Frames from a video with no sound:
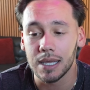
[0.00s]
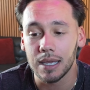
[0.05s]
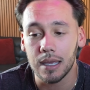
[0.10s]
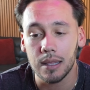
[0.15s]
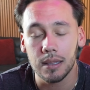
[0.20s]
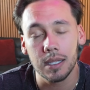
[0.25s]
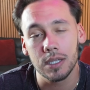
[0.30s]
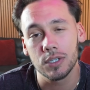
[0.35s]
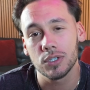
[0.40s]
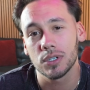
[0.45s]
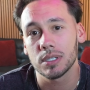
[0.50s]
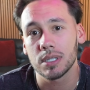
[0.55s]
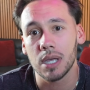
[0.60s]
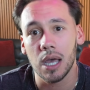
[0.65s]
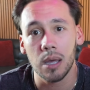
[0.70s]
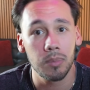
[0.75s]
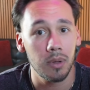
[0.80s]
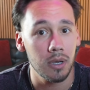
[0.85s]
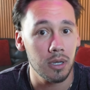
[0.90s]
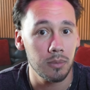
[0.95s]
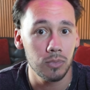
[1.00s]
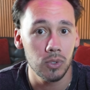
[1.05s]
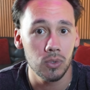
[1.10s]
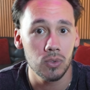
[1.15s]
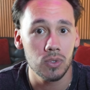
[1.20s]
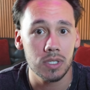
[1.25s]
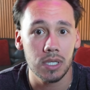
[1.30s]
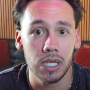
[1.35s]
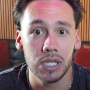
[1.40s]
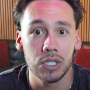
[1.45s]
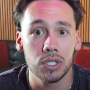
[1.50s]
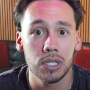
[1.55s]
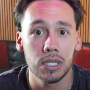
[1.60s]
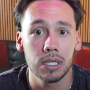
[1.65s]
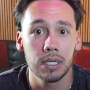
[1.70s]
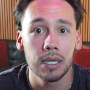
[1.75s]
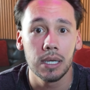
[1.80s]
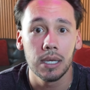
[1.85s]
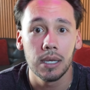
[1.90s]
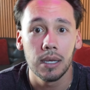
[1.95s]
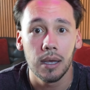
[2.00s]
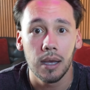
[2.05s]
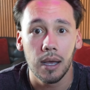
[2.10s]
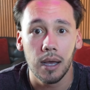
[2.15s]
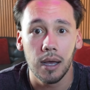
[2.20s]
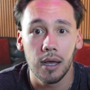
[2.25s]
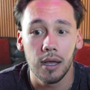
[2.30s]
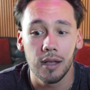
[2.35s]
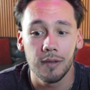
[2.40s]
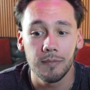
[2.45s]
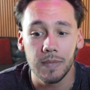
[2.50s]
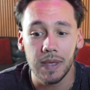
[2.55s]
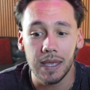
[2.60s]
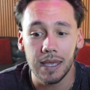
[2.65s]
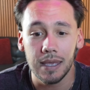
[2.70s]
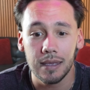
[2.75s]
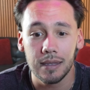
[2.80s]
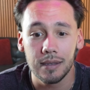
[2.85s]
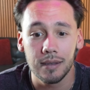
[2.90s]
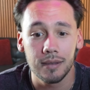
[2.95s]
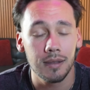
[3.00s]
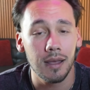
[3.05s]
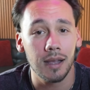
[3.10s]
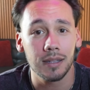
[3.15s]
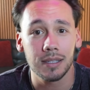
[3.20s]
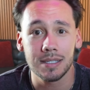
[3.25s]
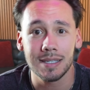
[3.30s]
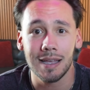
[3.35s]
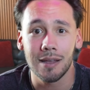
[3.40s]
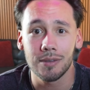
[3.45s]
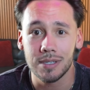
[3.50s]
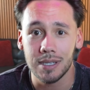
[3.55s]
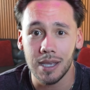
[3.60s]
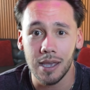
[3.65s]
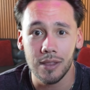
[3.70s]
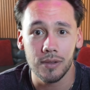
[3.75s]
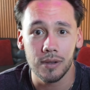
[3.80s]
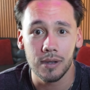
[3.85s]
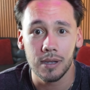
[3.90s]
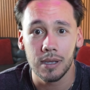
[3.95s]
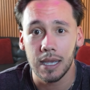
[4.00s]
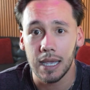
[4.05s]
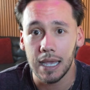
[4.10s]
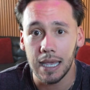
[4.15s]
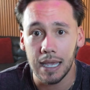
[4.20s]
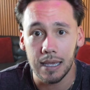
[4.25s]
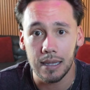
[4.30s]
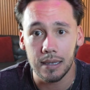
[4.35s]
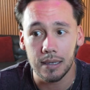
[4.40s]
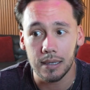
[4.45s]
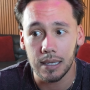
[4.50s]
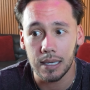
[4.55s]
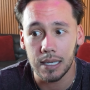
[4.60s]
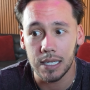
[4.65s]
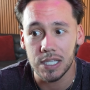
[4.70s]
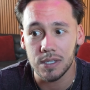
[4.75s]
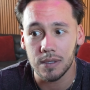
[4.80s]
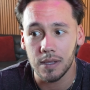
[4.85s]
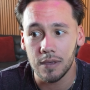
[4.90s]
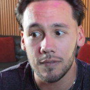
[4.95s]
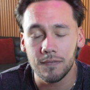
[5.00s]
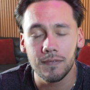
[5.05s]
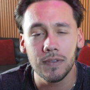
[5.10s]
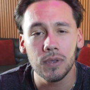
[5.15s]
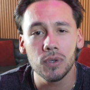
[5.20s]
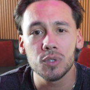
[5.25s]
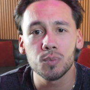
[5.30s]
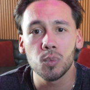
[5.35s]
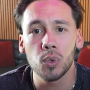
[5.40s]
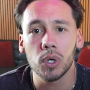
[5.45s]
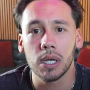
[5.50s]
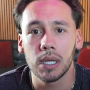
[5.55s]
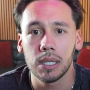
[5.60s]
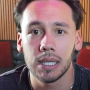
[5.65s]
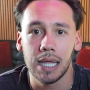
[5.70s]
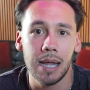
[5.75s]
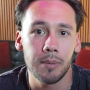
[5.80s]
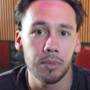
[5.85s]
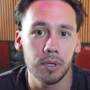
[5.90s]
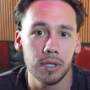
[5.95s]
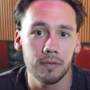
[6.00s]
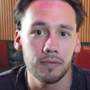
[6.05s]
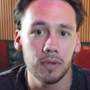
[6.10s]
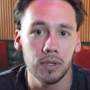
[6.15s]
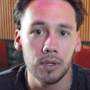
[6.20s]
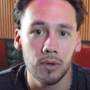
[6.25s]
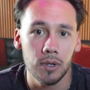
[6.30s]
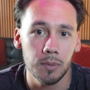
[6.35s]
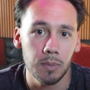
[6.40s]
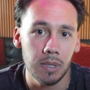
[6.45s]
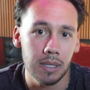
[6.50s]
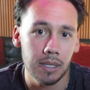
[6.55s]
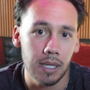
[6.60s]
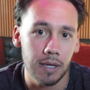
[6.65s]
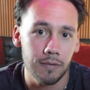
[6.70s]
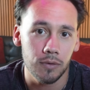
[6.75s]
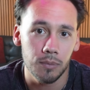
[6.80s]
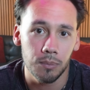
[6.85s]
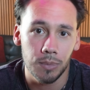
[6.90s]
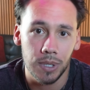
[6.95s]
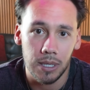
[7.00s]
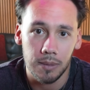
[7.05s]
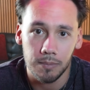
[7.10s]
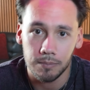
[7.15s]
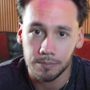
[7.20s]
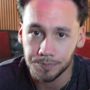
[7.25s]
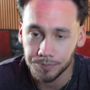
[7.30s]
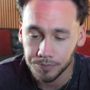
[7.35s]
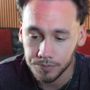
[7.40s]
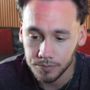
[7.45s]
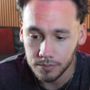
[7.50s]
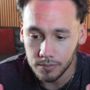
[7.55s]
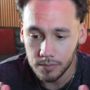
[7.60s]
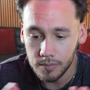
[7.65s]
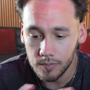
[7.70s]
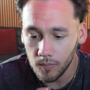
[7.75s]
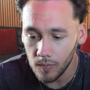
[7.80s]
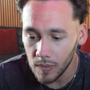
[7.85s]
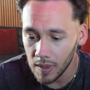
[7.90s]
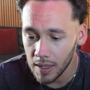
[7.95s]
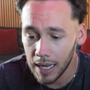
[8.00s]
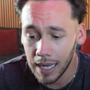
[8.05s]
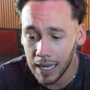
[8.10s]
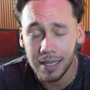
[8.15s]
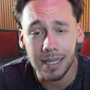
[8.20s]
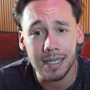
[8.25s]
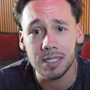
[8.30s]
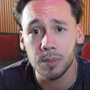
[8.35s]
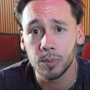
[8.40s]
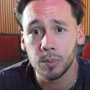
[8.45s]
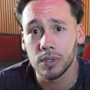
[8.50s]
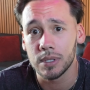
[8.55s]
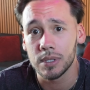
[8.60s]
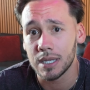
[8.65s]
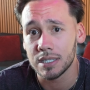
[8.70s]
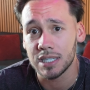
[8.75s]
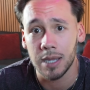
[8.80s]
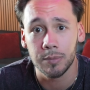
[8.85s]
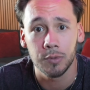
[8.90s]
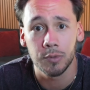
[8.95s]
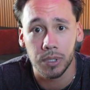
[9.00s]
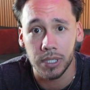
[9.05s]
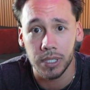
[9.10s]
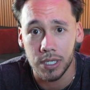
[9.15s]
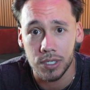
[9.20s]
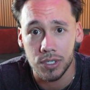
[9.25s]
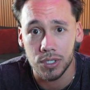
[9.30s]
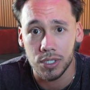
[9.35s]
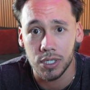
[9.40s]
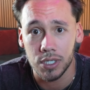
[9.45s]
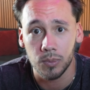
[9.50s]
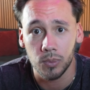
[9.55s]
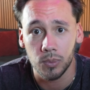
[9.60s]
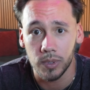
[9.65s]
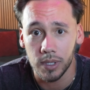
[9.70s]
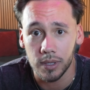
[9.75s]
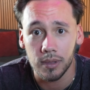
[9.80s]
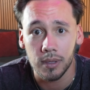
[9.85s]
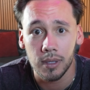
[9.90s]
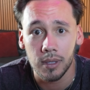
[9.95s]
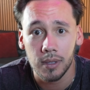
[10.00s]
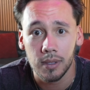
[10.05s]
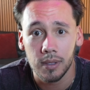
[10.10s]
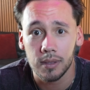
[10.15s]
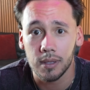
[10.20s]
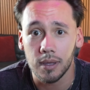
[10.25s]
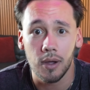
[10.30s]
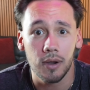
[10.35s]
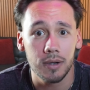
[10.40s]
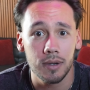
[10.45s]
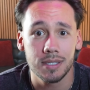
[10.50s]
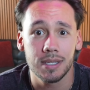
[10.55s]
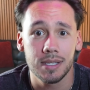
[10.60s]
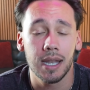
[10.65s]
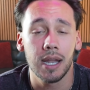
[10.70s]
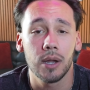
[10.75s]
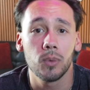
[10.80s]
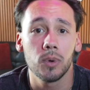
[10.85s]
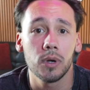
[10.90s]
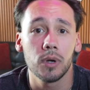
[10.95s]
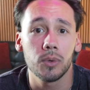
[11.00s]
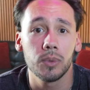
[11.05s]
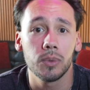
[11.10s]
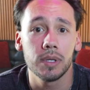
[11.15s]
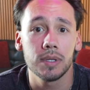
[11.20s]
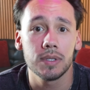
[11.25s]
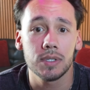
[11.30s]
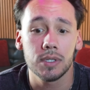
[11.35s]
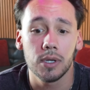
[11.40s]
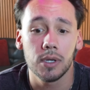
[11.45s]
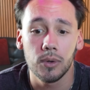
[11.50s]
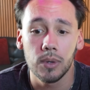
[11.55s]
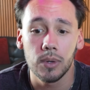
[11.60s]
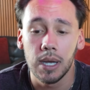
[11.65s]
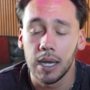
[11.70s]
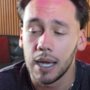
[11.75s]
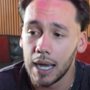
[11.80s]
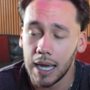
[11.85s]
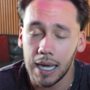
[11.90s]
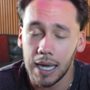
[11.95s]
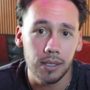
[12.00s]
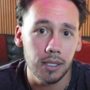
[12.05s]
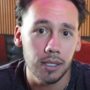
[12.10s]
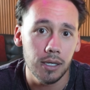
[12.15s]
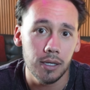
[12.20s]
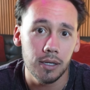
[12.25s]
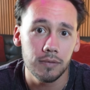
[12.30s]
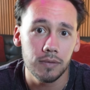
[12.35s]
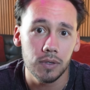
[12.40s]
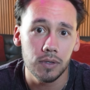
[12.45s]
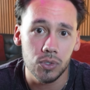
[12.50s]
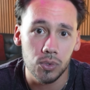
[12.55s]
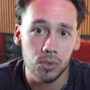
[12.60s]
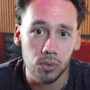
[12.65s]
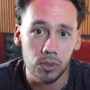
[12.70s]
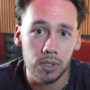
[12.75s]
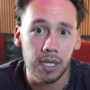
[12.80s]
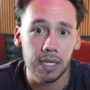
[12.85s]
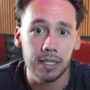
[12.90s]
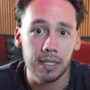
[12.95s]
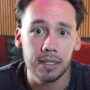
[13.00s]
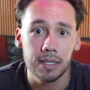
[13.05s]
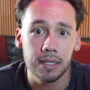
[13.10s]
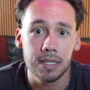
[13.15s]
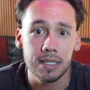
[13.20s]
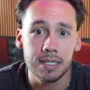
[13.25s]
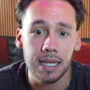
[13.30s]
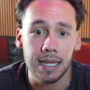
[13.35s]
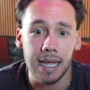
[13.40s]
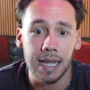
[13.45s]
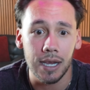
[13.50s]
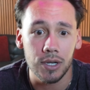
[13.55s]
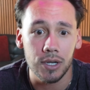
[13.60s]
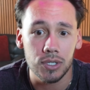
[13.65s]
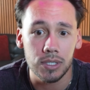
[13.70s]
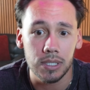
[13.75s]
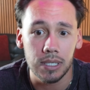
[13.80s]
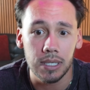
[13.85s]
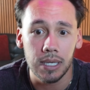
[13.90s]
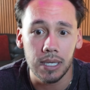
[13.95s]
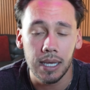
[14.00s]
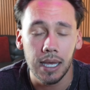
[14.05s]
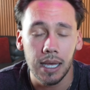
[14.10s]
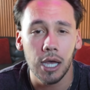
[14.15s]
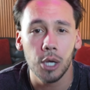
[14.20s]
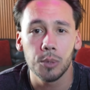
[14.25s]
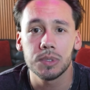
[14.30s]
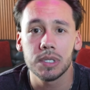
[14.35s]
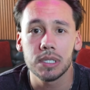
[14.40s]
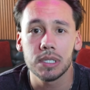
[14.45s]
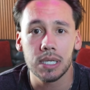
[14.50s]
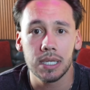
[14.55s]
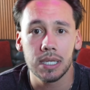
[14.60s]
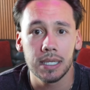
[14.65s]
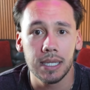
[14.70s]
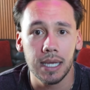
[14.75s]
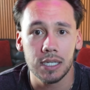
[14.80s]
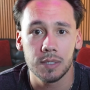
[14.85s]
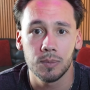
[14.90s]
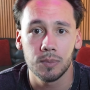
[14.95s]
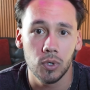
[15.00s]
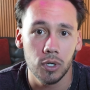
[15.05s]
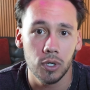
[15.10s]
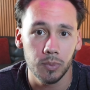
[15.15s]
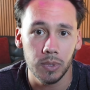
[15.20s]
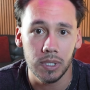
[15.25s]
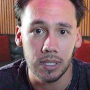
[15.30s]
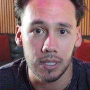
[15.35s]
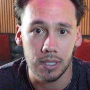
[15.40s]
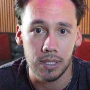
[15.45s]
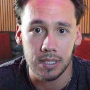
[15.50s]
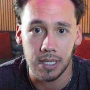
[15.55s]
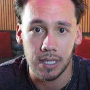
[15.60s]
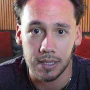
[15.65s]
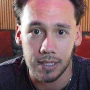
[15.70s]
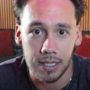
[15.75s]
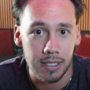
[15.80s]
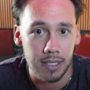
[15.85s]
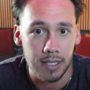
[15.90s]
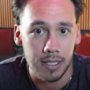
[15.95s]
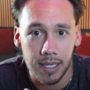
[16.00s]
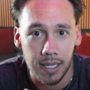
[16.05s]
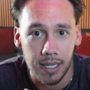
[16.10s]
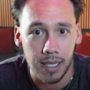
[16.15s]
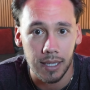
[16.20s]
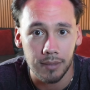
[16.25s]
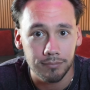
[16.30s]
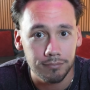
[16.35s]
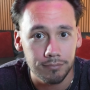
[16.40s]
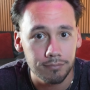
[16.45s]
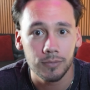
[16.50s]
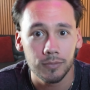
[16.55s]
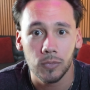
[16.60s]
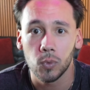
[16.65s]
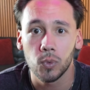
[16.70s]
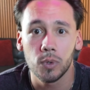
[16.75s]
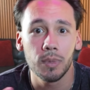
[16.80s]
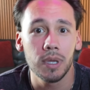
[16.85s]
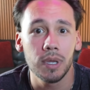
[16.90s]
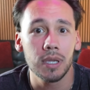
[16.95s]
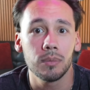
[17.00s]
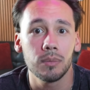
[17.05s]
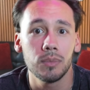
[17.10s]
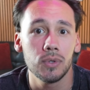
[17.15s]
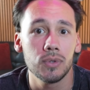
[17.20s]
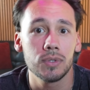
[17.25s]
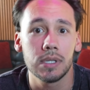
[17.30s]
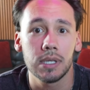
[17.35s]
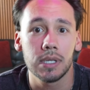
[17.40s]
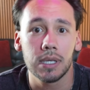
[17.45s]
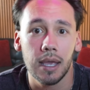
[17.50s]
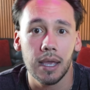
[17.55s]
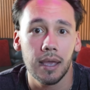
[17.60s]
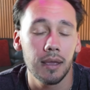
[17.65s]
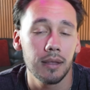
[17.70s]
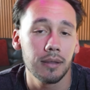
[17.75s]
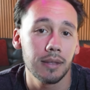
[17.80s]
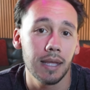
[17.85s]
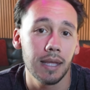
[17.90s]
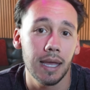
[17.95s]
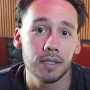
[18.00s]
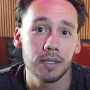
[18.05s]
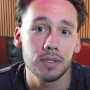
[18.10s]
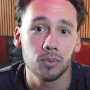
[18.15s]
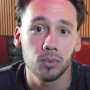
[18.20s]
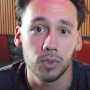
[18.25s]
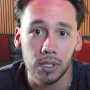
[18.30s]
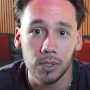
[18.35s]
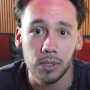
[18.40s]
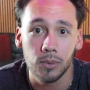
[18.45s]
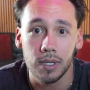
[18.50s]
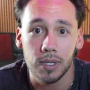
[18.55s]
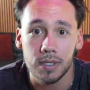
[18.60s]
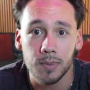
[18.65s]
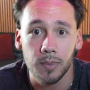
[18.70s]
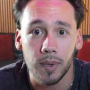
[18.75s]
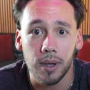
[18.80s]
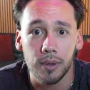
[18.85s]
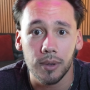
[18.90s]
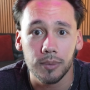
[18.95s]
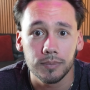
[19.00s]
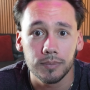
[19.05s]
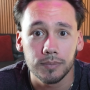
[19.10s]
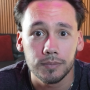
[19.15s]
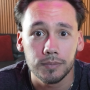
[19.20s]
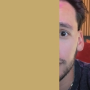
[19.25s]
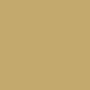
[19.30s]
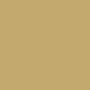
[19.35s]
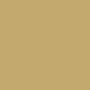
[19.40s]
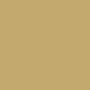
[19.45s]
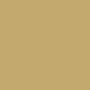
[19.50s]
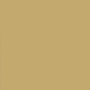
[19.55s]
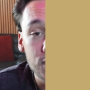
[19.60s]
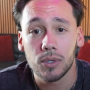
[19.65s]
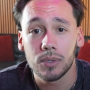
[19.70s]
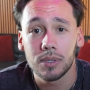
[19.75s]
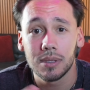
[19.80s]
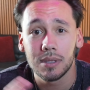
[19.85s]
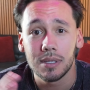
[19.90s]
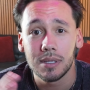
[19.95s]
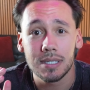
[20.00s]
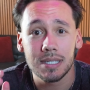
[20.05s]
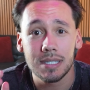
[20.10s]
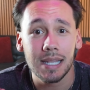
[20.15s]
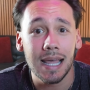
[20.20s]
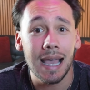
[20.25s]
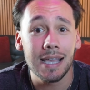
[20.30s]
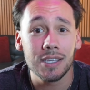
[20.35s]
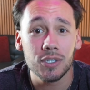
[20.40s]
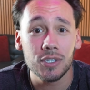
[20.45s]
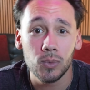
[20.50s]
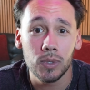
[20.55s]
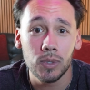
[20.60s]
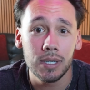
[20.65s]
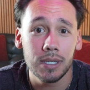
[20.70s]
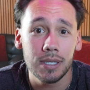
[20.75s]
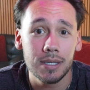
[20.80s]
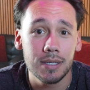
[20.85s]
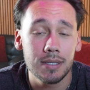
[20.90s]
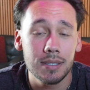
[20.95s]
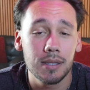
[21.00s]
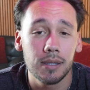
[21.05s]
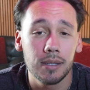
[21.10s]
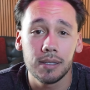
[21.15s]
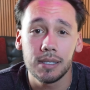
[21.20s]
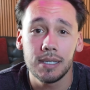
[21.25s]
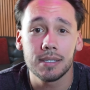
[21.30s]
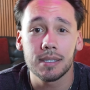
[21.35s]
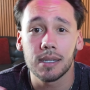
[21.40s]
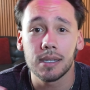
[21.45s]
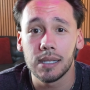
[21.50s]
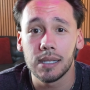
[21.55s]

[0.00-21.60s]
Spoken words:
like, let's just hop on a Muse session and knock this out together. And it feels more collaborative, you know what I mean? Like, for me, I like to build that type of relationship with the artists that I work with. So I love a tool like this that actually helps us connect more, because at the end of the day, we're making music and that's really what it's about. All right, so this last one is the least